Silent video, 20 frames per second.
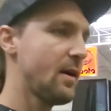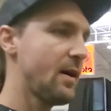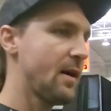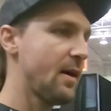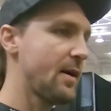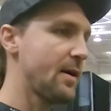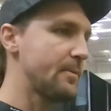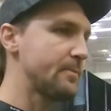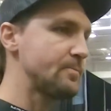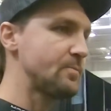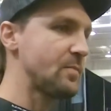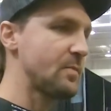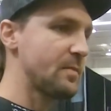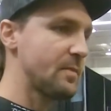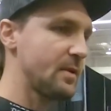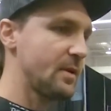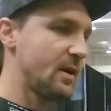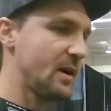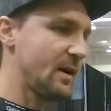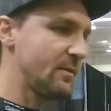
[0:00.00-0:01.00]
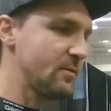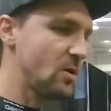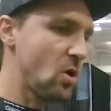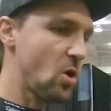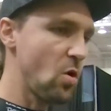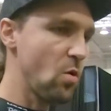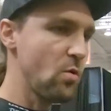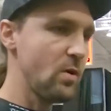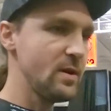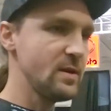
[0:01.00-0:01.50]
Um, I've
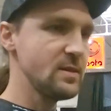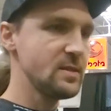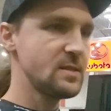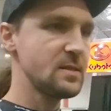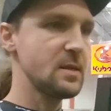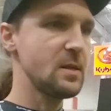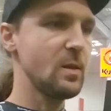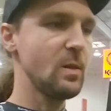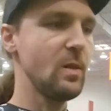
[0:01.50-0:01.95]
always